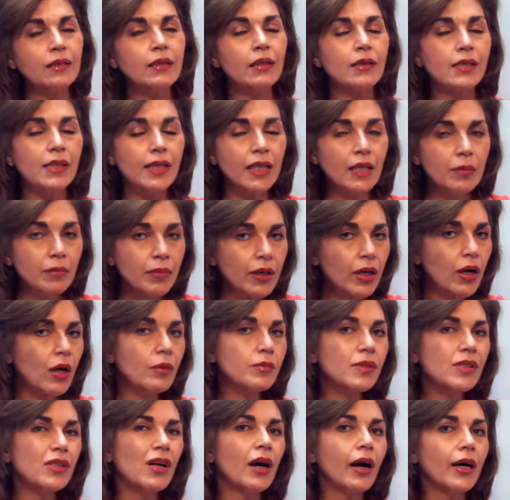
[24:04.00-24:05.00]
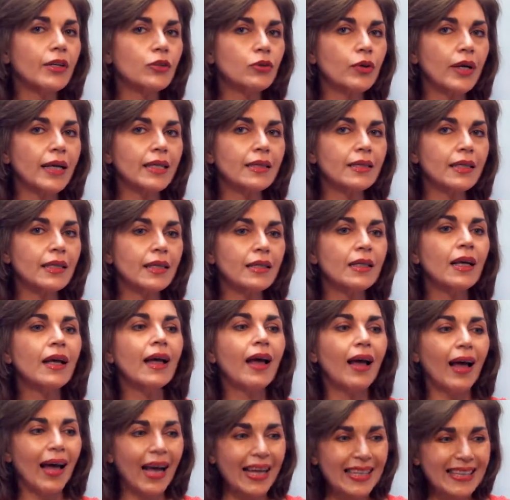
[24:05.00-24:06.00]
their skin becomes dehydrated,
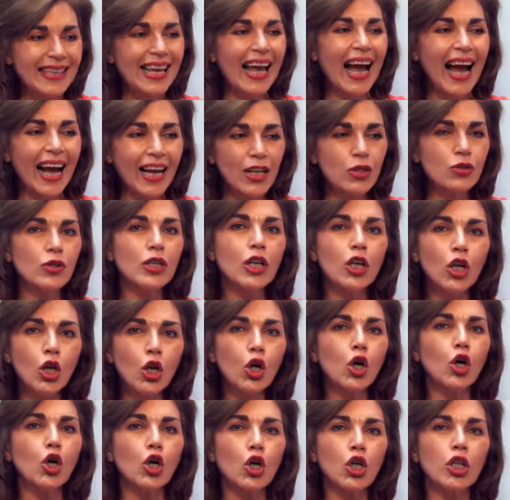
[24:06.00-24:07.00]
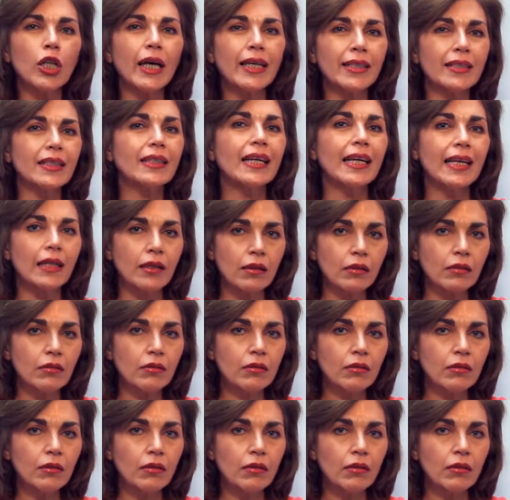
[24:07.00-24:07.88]
and they actually look like they're ill.